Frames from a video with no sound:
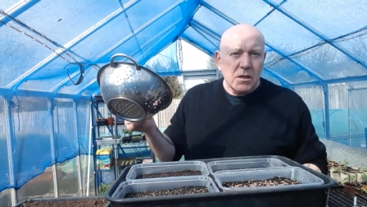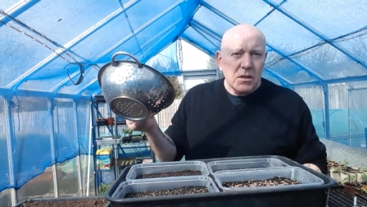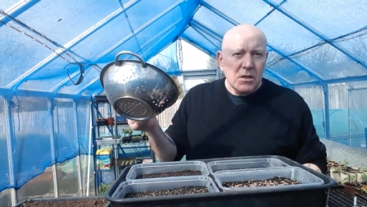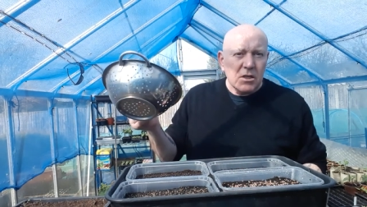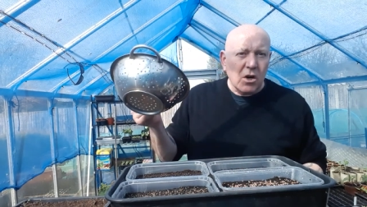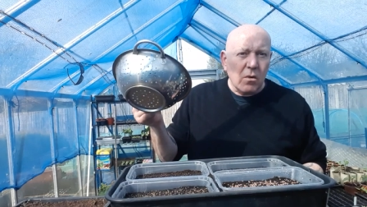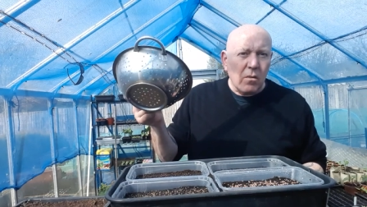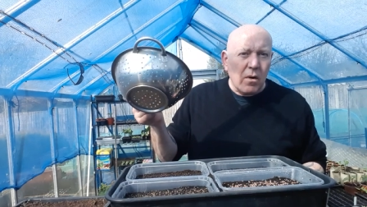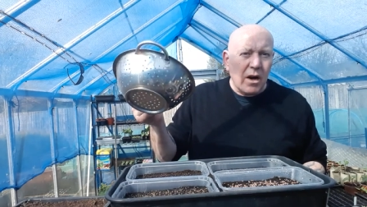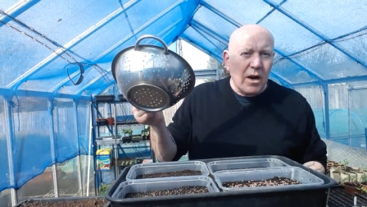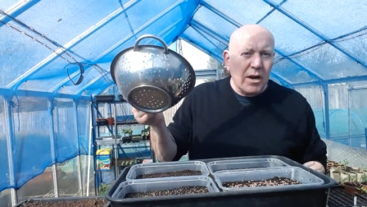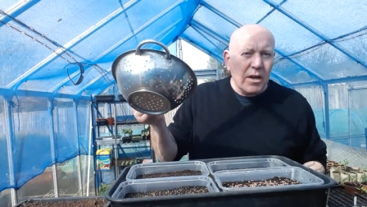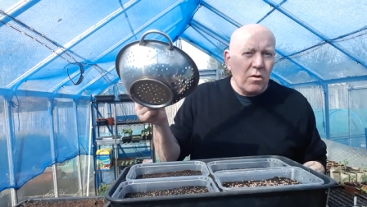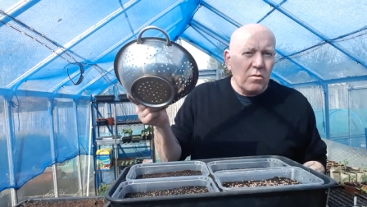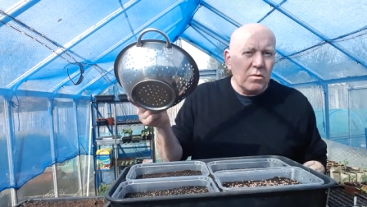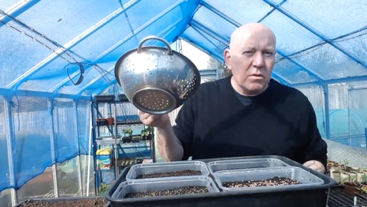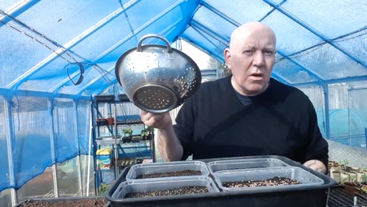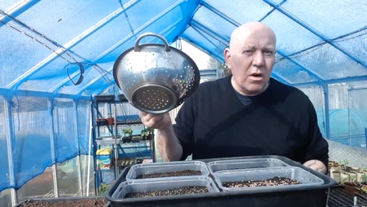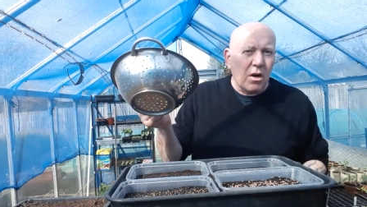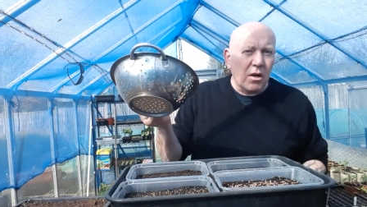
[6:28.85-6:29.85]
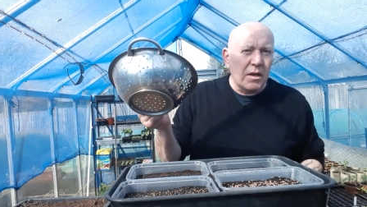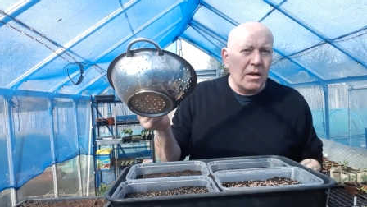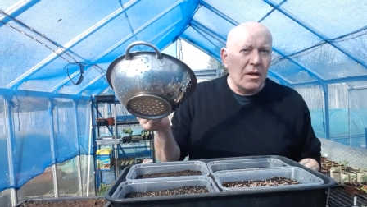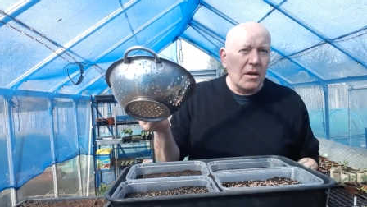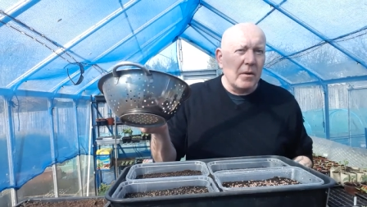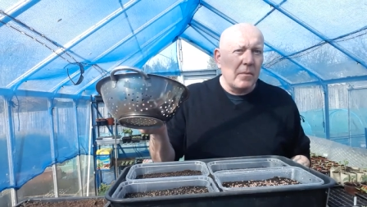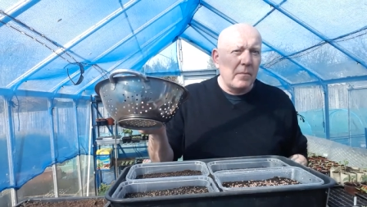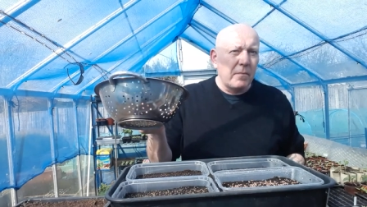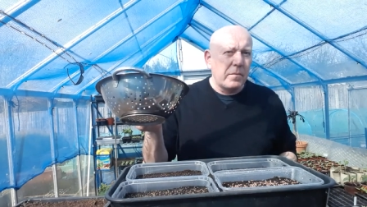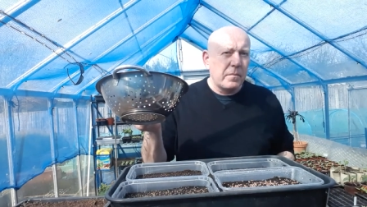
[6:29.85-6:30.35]
So I use a
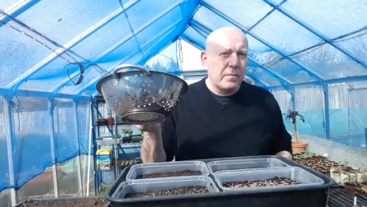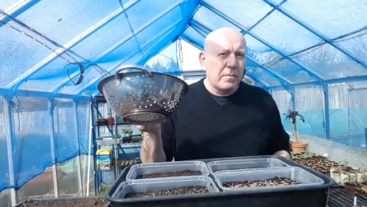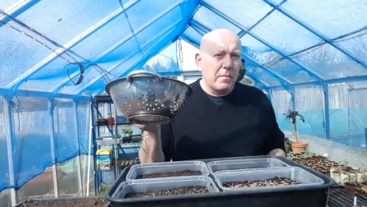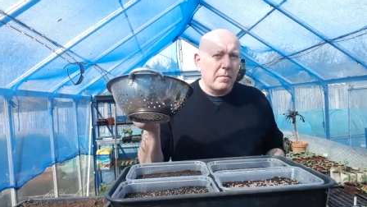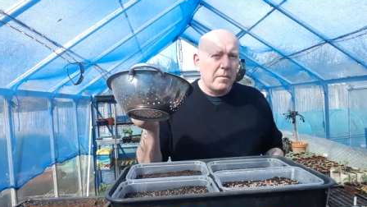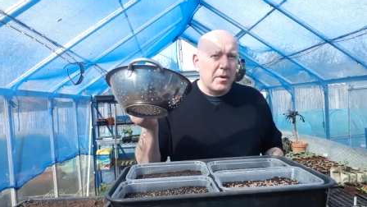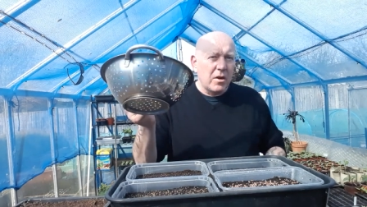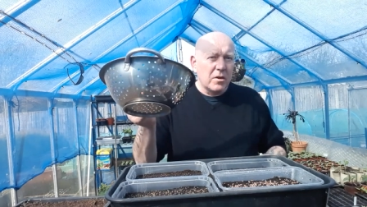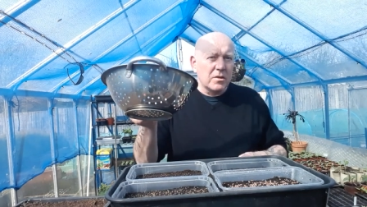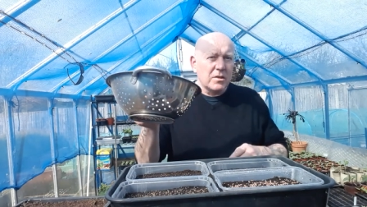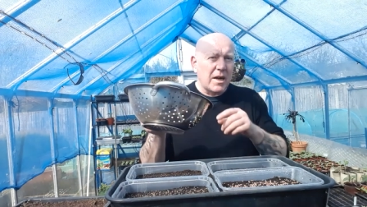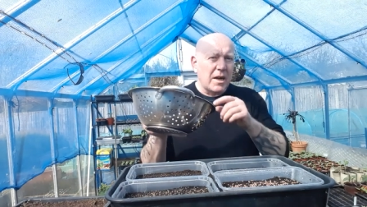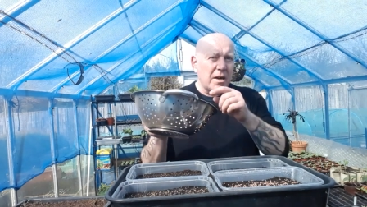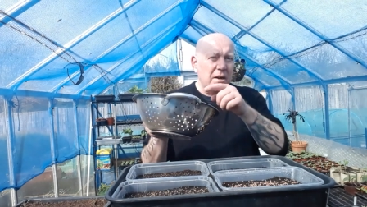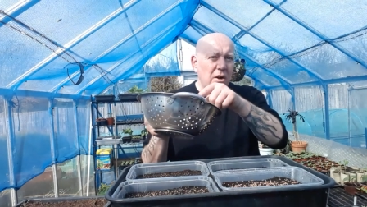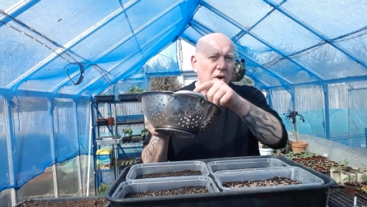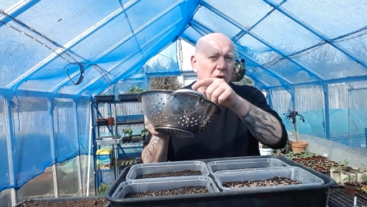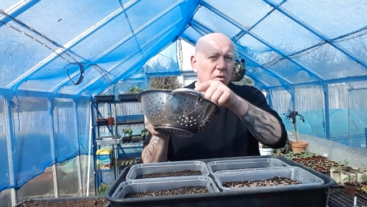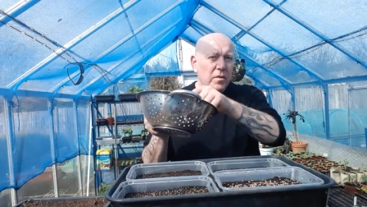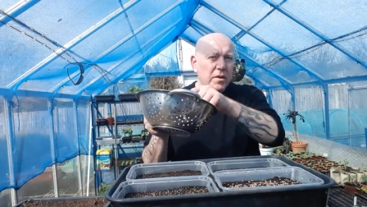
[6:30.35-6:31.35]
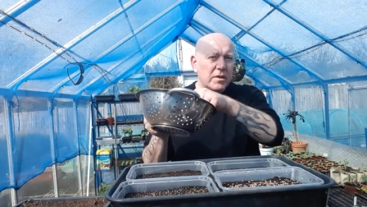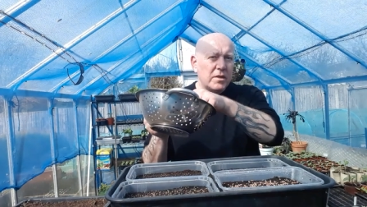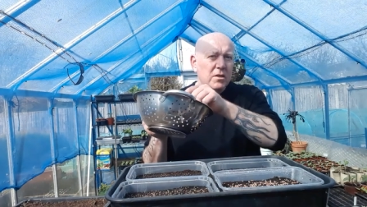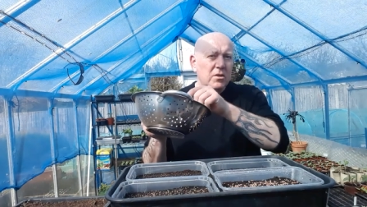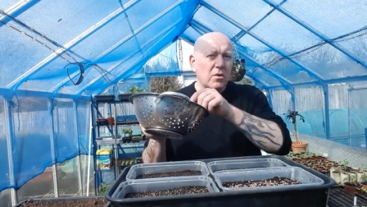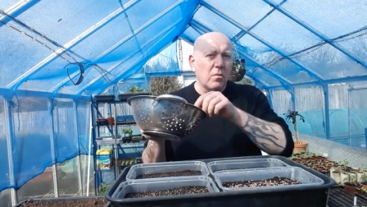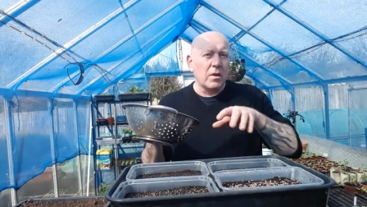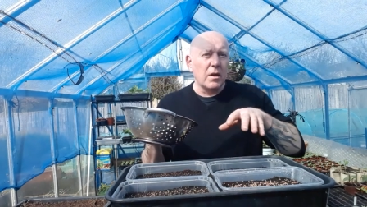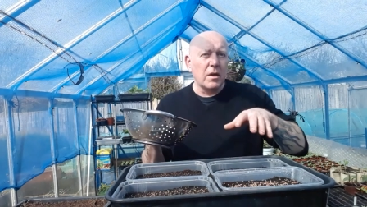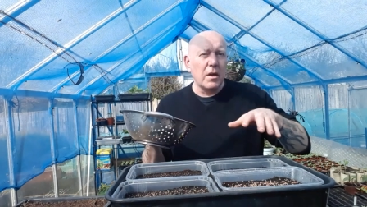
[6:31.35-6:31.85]
colander, because I know this is
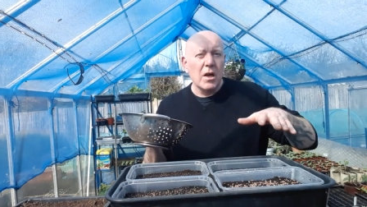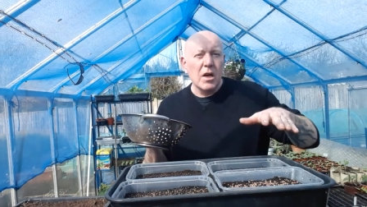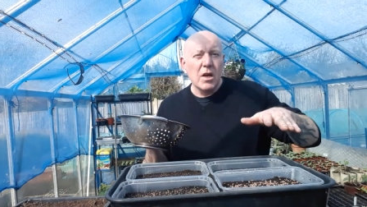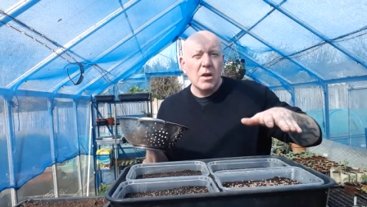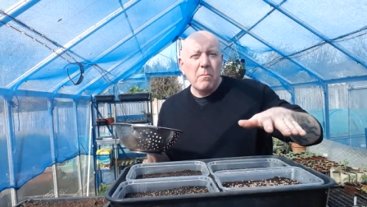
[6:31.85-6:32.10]
only